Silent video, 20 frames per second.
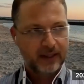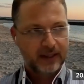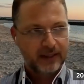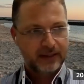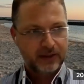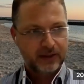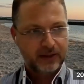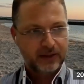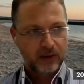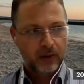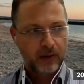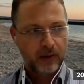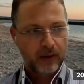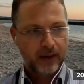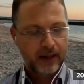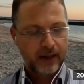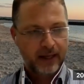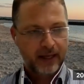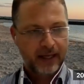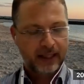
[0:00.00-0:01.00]

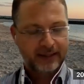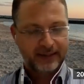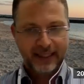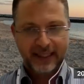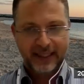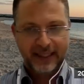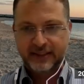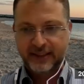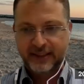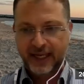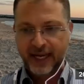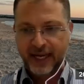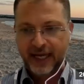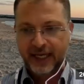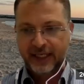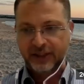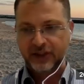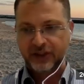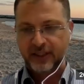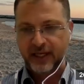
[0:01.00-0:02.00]
So at this
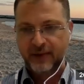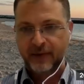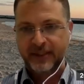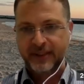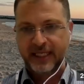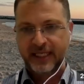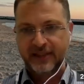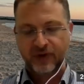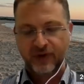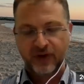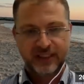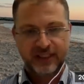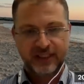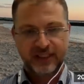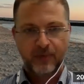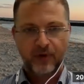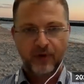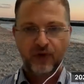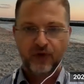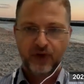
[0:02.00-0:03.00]
stage, nowadays, for
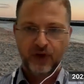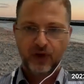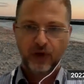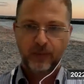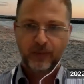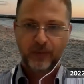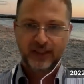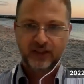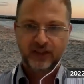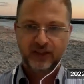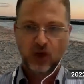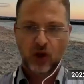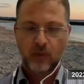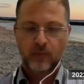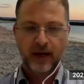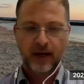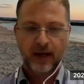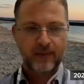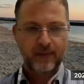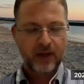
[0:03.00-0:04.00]
example, for
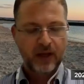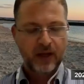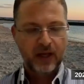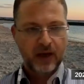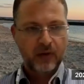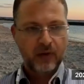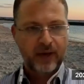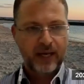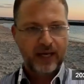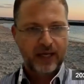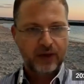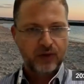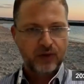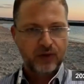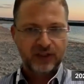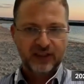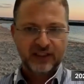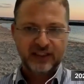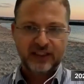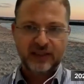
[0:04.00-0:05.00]
neuroblastoma, we are
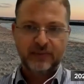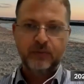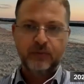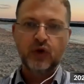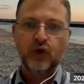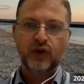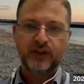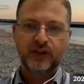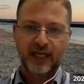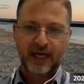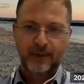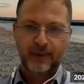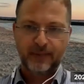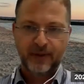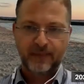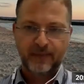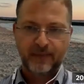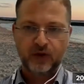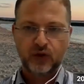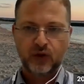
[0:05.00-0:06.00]
using this immunotherapy.
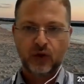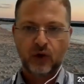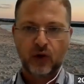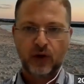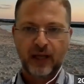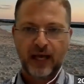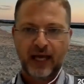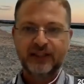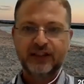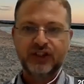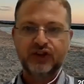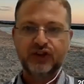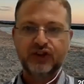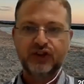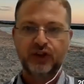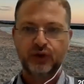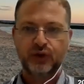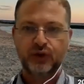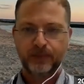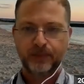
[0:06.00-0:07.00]
It's called
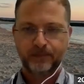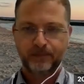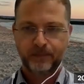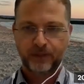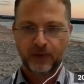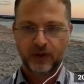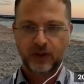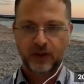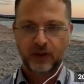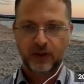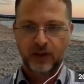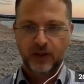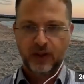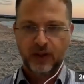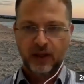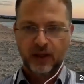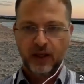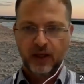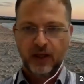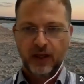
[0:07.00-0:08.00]
anti-GD2.
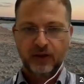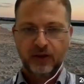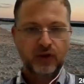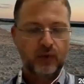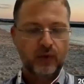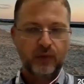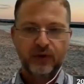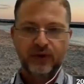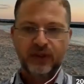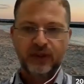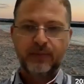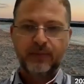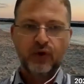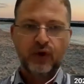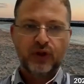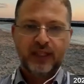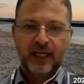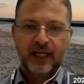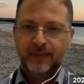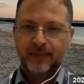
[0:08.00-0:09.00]
So what the
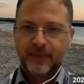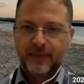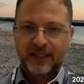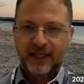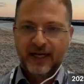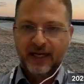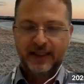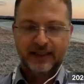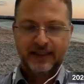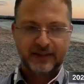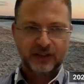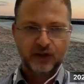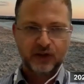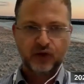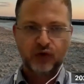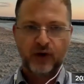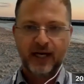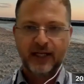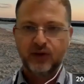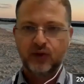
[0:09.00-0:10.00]
immunotherapy does,
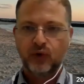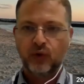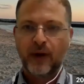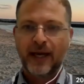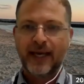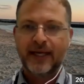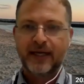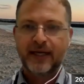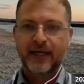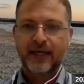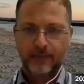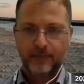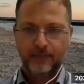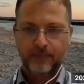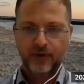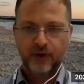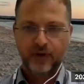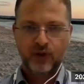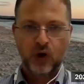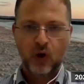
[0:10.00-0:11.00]
try to wake up
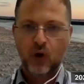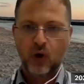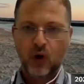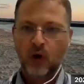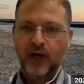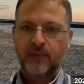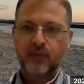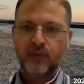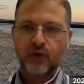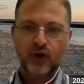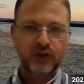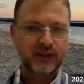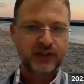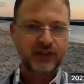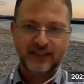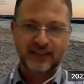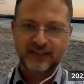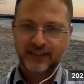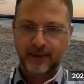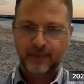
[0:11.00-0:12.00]
your own immune
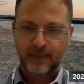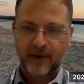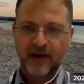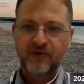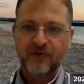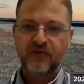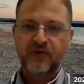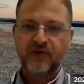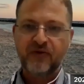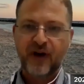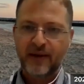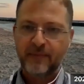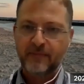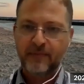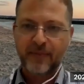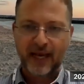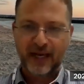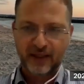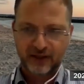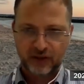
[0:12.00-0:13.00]
system and fight
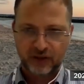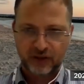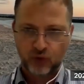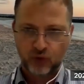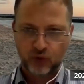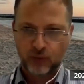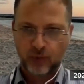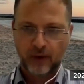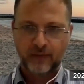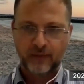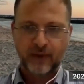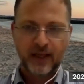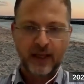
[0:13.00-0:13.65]
back the tumor.